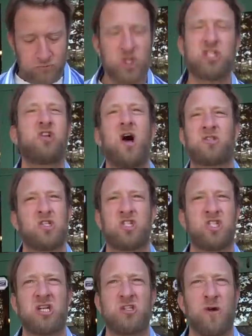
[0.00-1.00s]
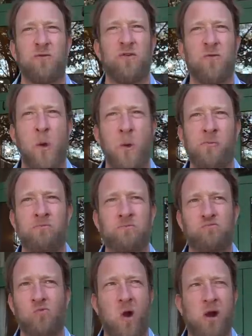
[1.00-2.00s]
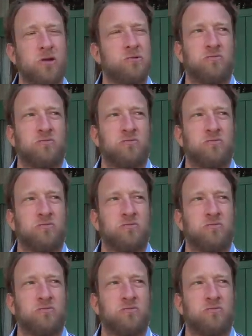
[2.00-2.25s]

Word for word: Just not distinctive. Like,